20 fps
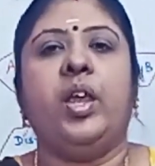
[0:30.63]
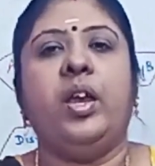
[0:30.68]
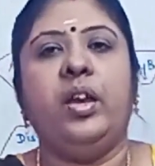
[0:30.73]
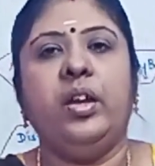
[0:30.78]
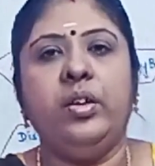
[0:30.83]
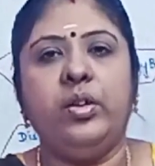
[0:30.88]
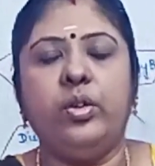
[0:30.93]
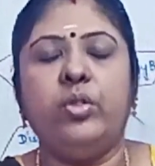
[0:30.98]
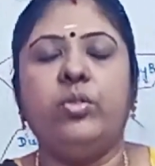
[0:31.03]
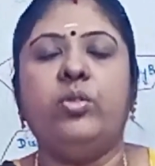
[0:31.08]

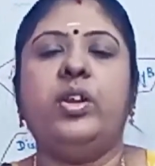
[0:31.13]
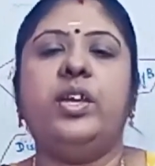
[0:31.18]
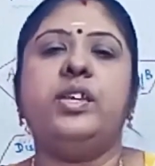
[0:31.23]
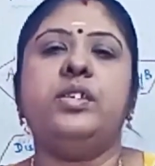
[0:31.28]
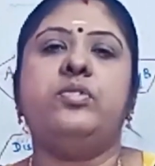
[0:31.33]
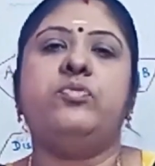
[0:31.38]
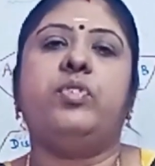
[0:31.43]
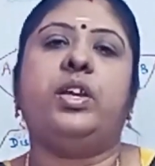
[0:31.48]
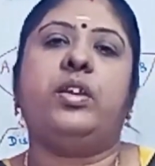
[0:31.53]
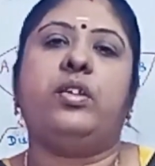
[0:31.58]
In
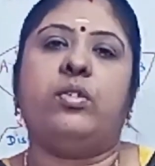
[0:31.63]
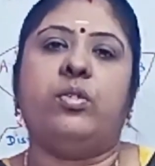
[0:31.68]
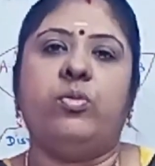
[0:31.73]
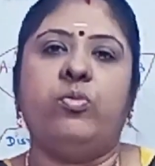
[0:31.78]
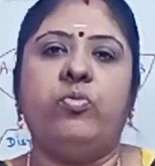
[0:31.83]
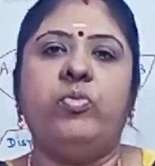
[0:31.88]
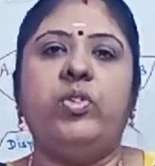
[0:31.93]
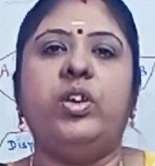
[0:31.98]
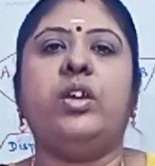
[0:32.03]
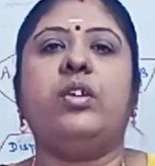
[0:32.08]
today's video,
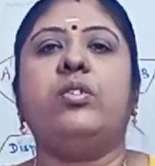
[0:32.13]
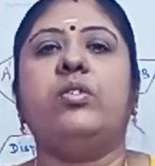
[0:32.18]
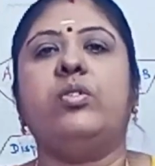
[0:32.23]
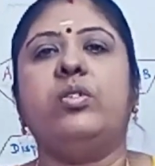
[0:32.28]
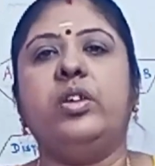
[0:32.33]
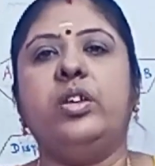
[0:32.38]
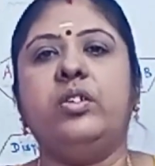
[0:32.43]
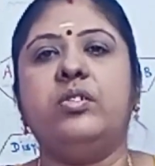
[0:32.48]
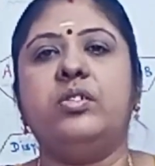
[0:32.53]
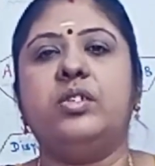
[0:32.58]
we are
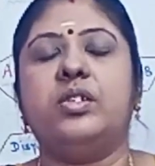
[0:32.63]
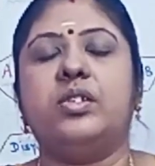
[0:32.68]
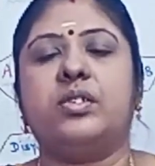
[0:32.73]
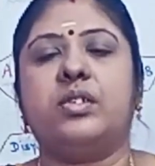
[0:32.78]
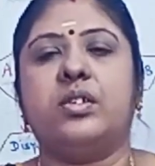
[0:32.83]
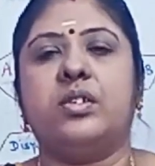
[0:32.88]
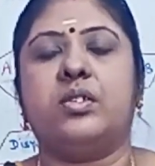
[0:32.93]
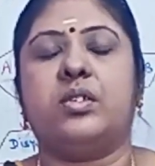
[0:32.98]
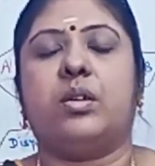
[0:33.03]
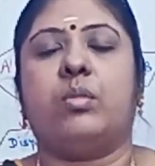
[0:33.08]
going to
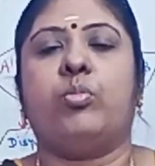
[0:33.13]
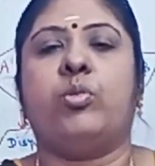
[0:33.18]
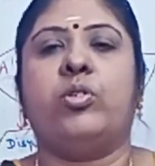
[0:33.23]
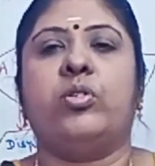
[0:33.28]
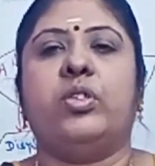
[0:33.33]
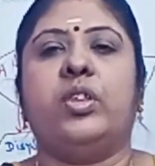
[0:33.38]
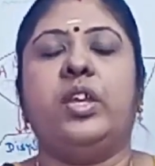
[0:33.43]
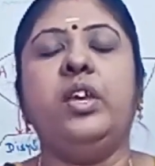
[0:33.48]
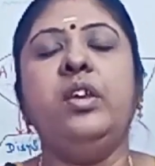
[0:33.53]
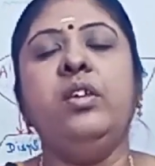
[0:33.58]
discuss
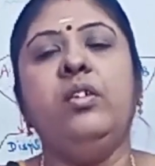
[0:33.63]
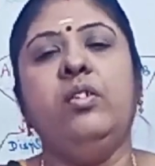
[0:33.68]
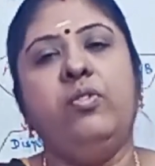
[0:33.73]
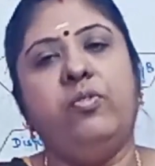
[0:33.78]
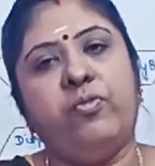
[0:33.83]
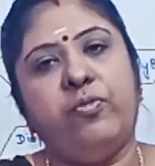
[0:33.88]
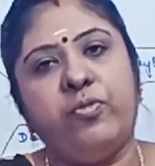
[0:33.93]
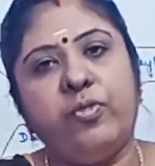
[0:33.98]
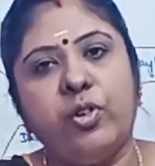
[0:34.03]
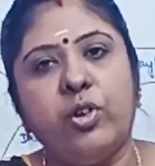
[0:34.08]
about the
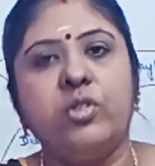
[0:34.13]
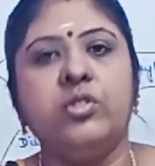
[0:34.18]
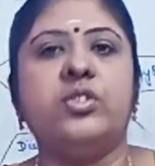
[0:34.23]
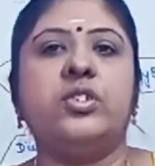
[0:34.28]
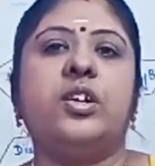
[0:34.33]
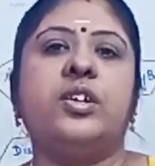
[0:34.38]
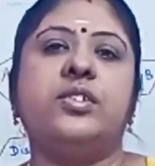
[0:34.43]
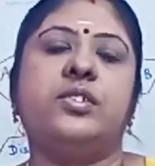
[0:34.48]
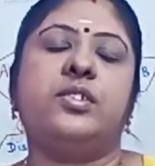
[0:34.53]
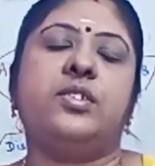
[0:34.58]

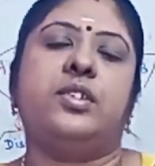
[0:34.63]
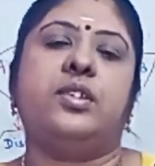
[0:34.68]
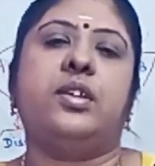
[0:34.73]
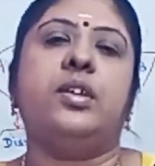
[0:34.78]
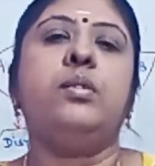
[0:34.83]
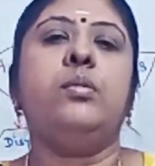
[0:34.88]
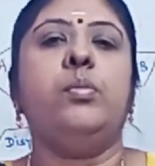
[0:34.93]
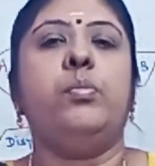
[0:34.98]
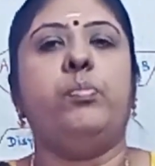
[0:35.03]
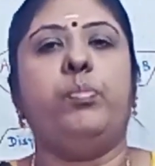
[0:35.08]
flowcharts in
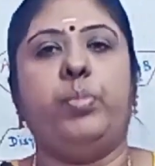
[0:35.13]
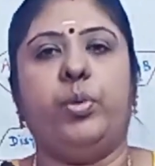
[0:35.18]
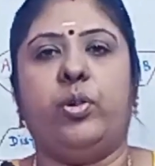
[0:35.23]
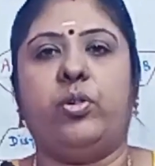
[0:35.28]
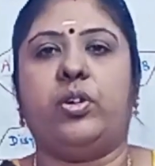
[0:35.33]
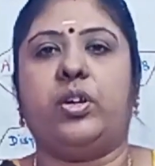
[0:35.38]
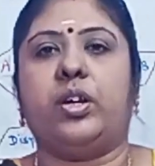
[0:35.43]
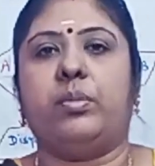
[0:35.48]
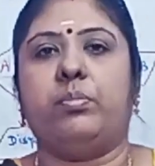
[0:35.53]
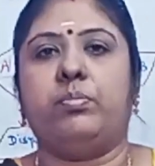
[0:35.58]
a
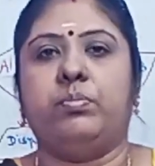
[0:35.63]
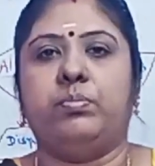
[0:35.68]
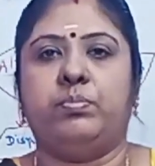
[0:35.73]
program.